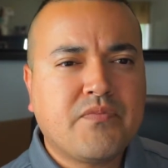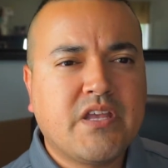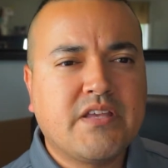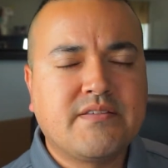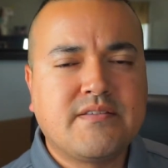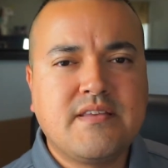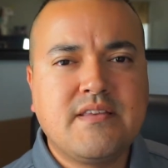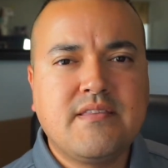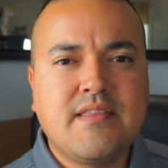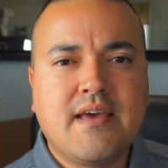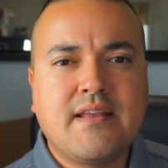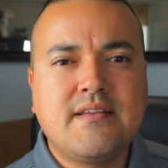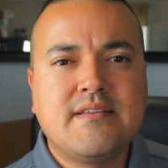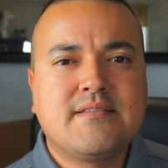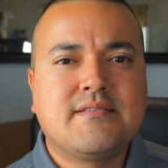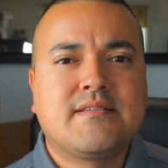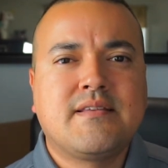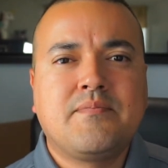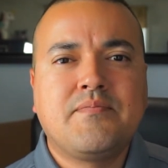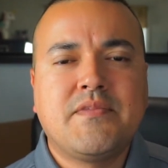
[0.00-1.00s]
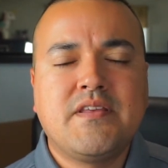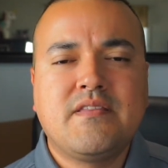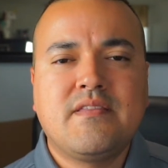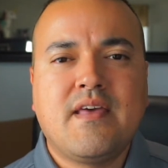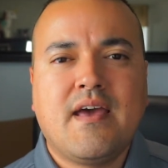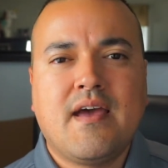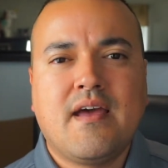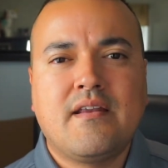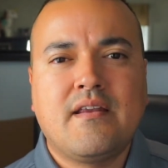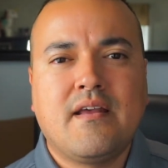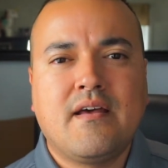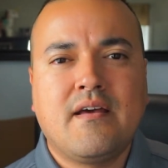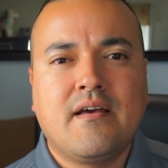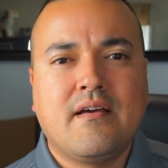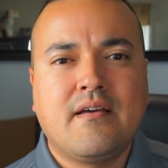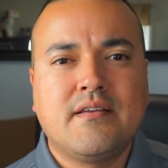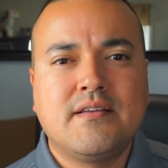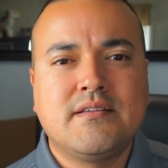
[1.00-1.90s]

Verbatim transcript: see that it's something that uh,